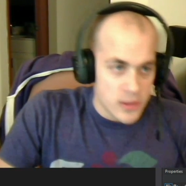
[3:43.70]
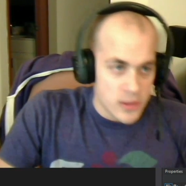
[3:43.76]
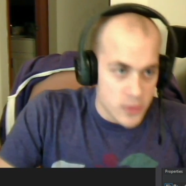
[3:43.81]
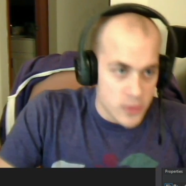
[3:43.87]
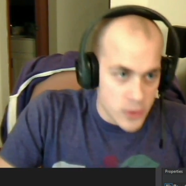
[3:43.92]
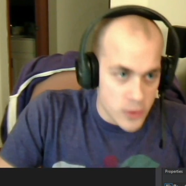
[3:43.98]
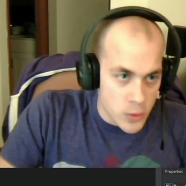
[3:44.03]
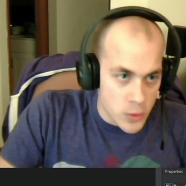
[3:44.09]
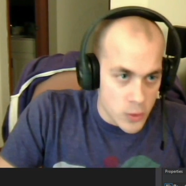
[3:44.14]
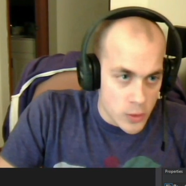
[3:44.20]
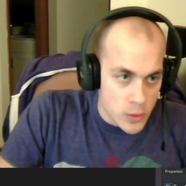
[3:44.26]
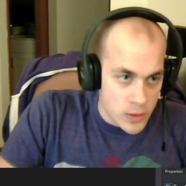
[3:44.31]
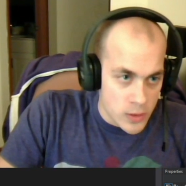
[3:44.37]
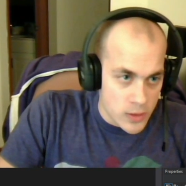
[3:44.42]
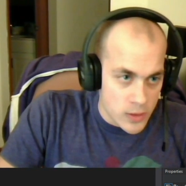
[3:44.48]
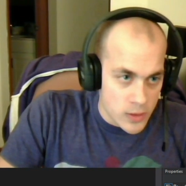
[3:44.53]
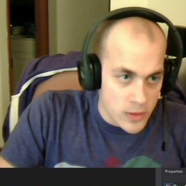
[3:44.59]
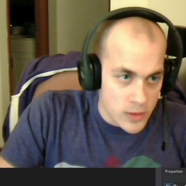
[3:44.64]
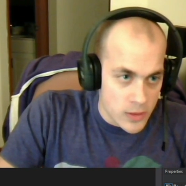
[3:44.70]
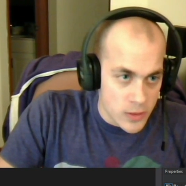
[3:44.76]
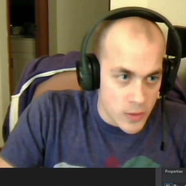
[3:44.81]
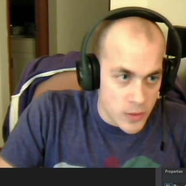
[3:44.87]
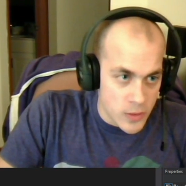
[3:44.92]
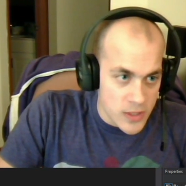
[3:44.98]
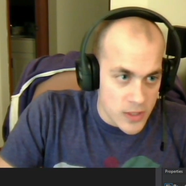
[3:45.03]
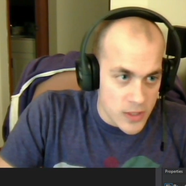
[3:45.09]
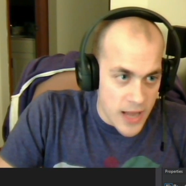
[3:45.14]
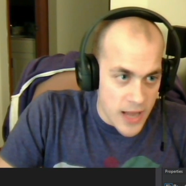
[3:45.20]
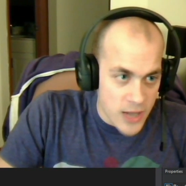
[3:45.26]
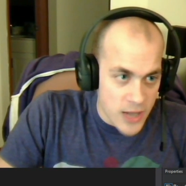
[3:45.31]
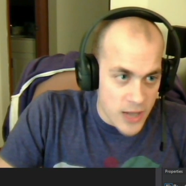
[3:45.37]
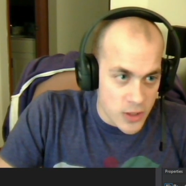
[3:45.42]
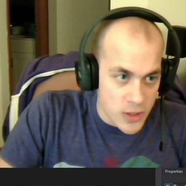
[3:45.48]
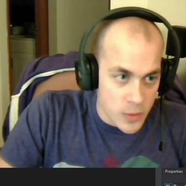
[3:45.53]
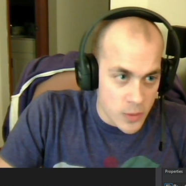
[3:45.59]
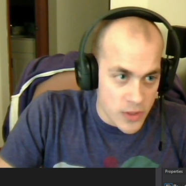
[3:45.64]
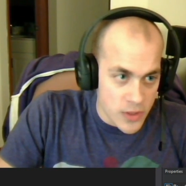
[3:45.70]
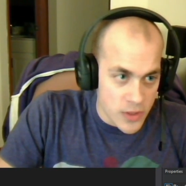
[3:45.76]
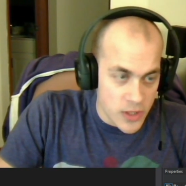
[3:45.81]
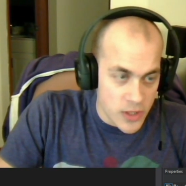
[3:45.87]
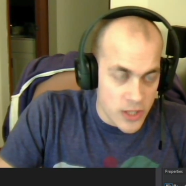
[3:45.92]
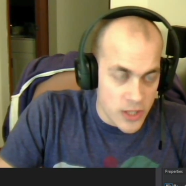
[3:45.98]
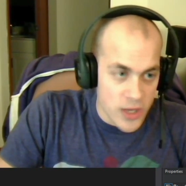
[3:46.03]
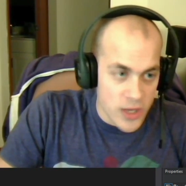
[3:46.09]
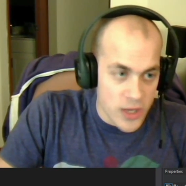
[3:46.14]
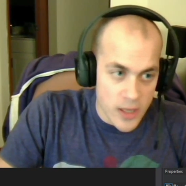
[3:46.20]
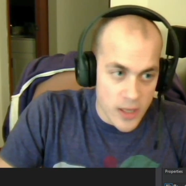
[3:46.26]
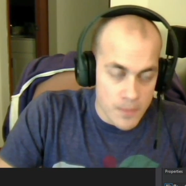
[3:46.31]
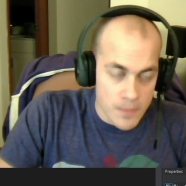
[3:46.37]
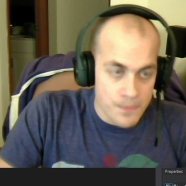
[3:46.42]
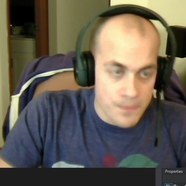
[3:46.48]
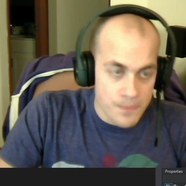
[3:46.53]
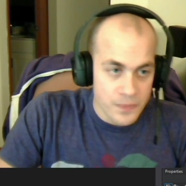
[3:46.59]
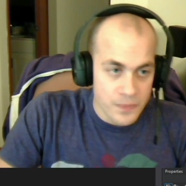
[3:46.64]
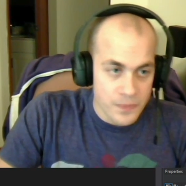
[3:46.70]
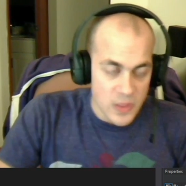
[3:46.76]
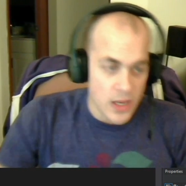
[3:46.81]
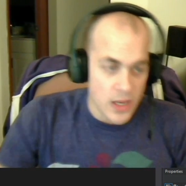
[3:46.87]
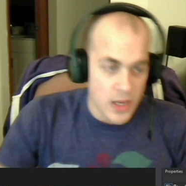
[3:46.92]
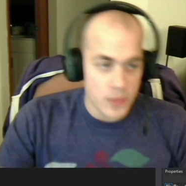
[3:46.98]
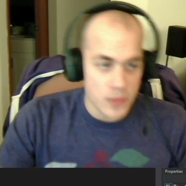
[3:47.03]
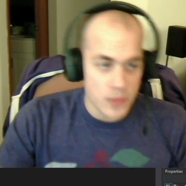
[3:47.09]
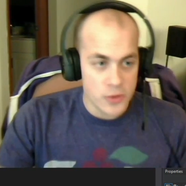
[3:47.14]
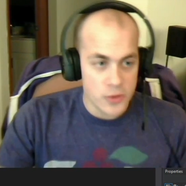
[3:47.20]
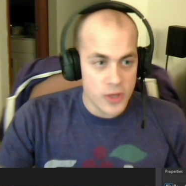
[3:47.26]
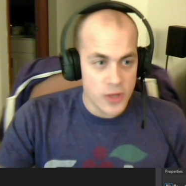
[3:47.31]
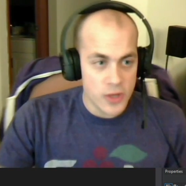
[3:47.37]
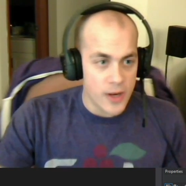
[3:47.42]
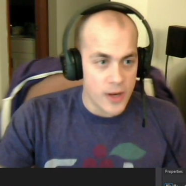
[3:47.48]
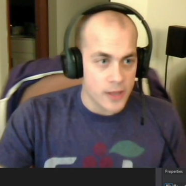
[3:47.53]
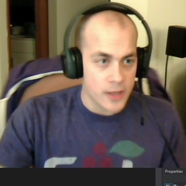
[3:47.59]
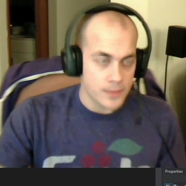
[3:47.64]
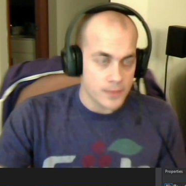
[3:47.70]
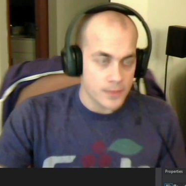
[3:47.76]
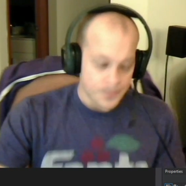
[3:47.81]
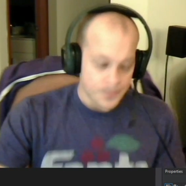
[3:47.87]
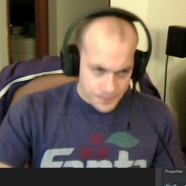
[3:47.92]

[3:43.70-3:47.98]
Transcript: So do do this action with each item. Now it's generic.